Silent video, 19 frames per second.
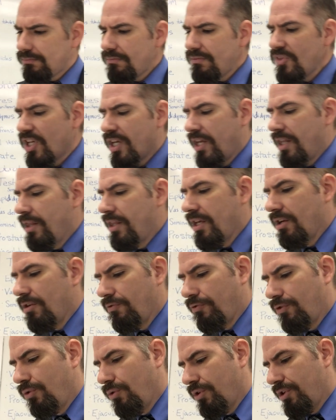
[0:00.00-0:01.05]
and then
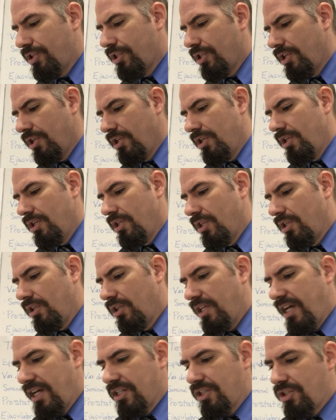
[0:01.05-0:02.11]
of course the
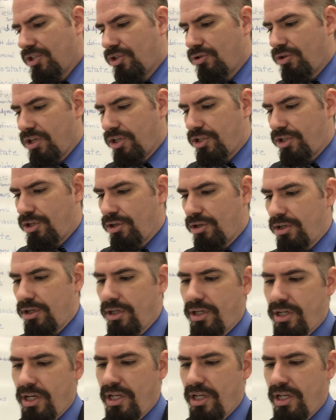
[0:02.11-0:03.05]
last structure